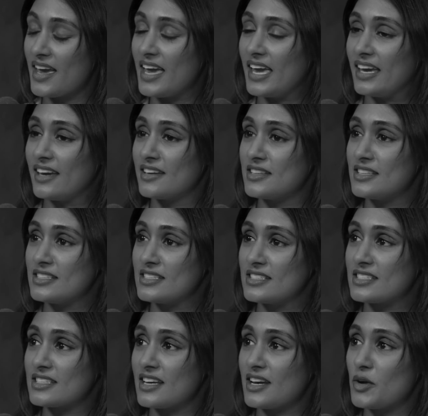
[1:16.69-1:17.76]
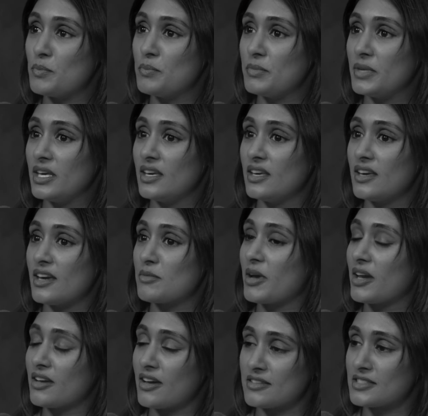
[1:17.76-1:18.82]
and me and
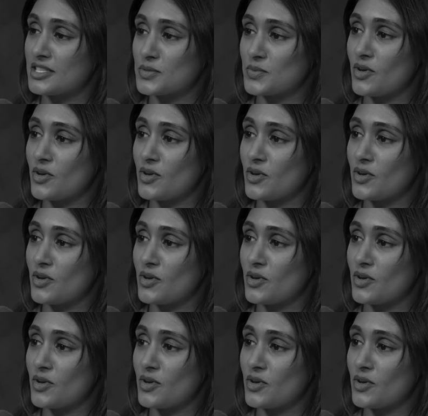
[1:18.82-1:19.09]
my cousins,